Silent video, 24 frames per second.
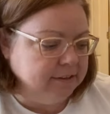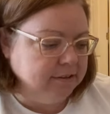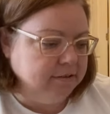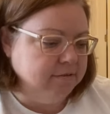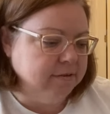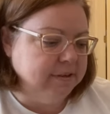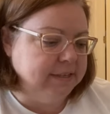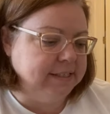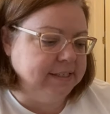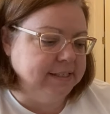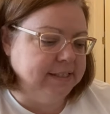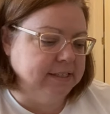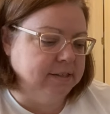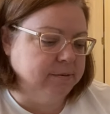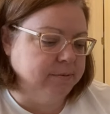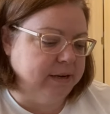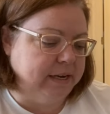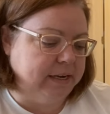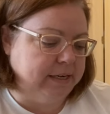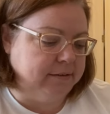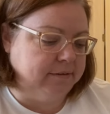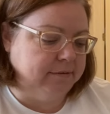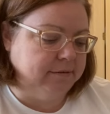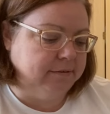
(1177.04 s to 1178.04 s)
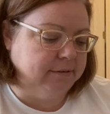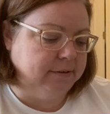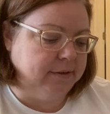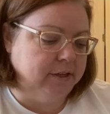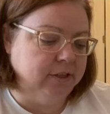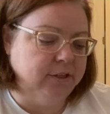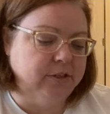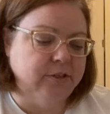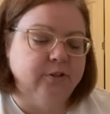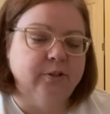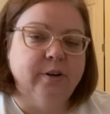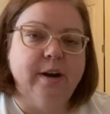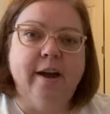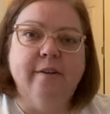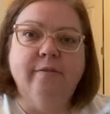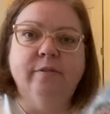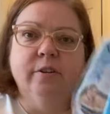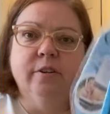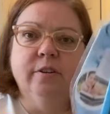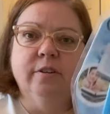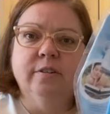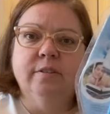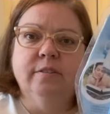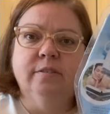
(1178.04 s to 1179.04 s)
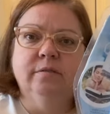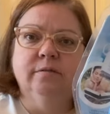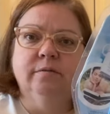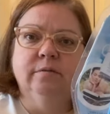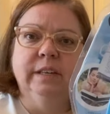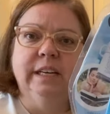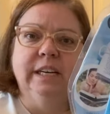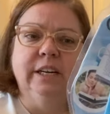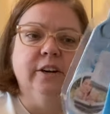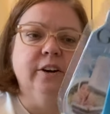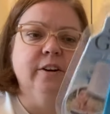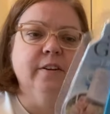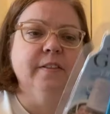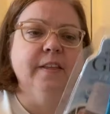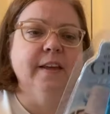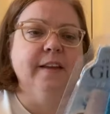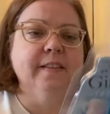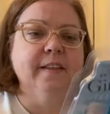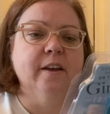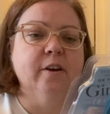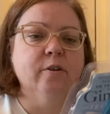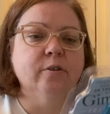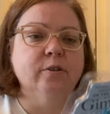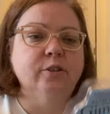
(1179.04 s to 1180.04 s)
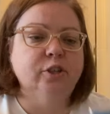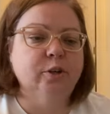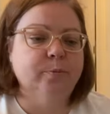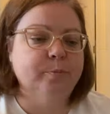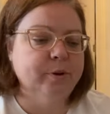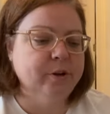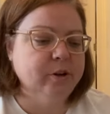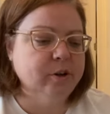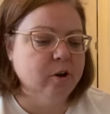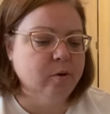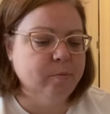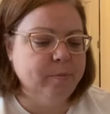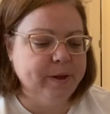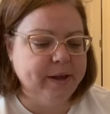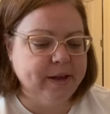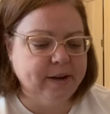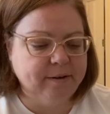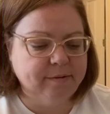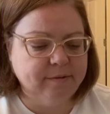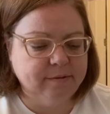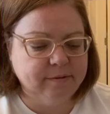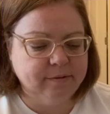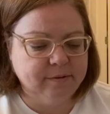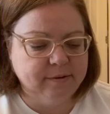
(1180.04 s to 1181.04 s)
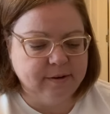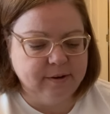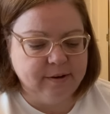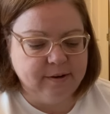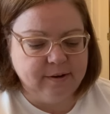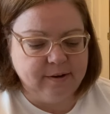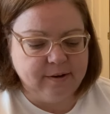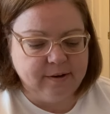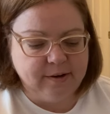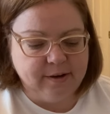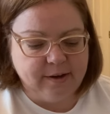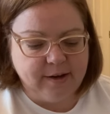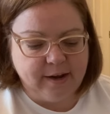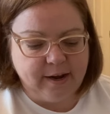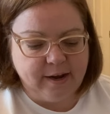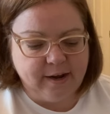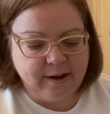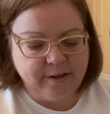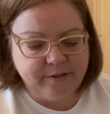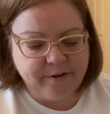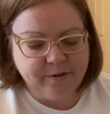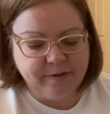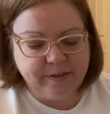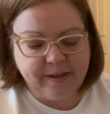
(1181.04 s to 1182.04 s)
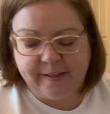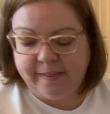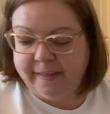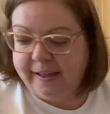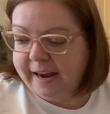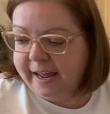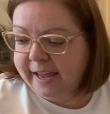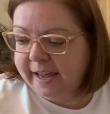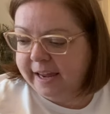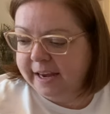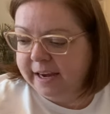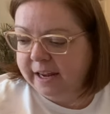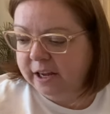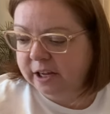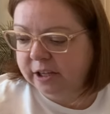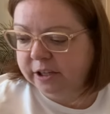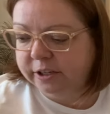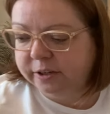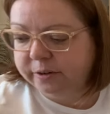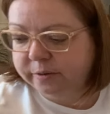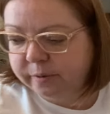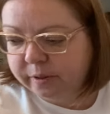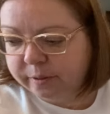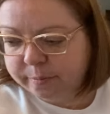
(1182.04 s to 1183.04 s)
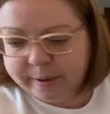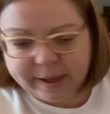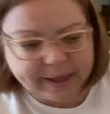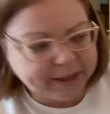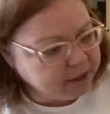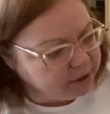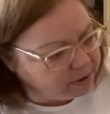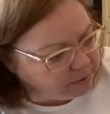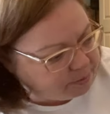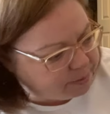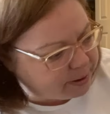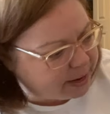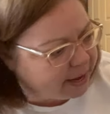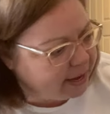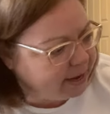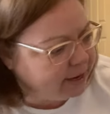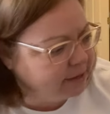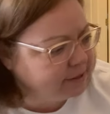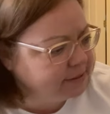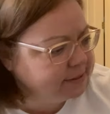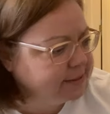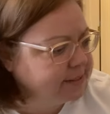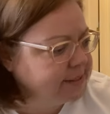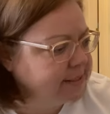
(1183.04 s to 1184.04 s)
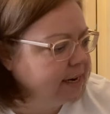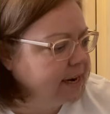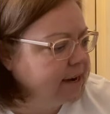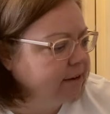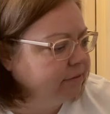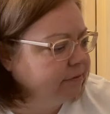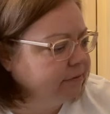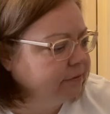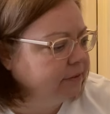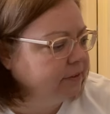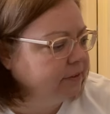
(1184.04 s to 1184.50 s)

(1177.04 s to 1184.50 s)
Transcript: What is this one? A travel reader thing that holds your book open. another thing that I can include with Pango Pile stuff.